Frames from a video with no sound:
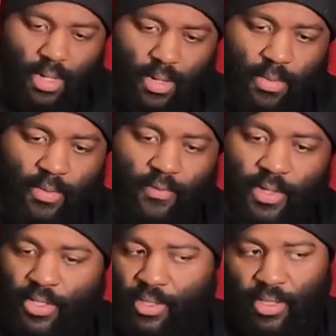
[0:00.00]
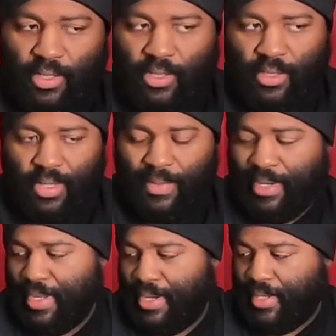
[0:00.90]
I'm gonna eventually get my
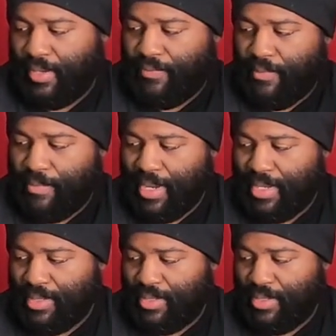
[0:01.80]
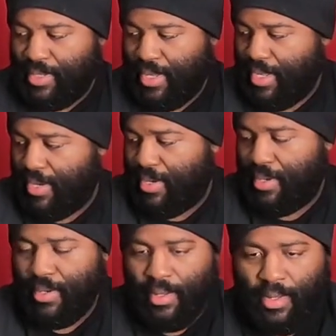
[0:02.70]
dad a different box and
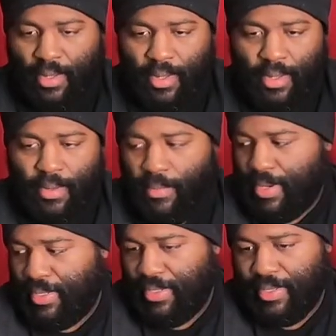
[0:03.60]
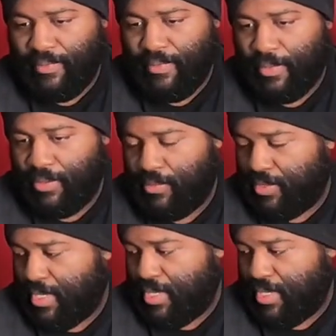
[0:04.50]
probably give him those